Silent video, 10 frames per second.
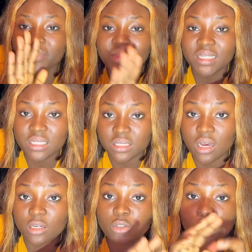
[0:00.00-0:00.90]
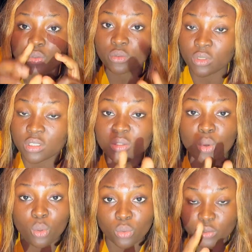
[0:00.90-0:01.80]
Please do not
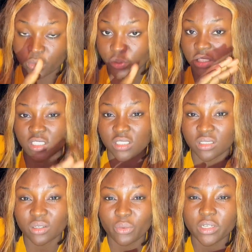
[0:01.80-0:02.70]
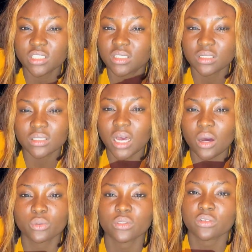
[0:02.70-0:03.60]
hold grudges. Grudges is
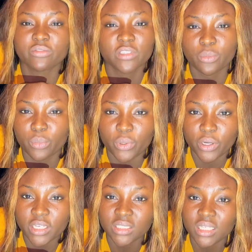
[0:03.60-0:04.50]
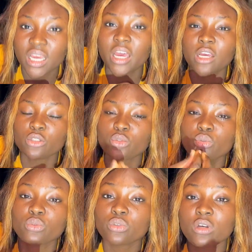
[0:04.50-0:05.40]
out of the point.
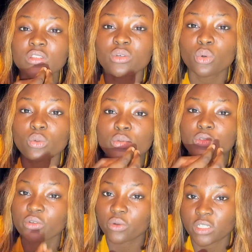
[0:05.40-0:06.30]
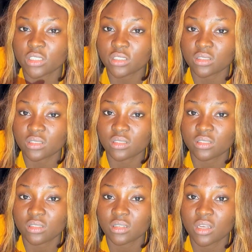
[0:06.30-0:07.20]
Do not hold grudges.
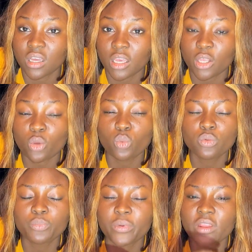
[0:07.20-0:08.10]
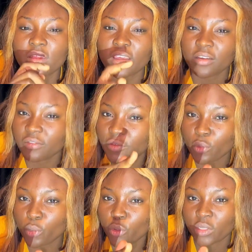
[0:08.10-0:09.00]
You would be
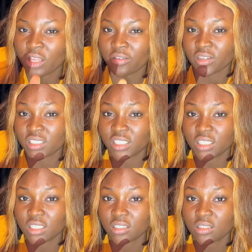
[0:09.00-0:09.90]
thankful you never did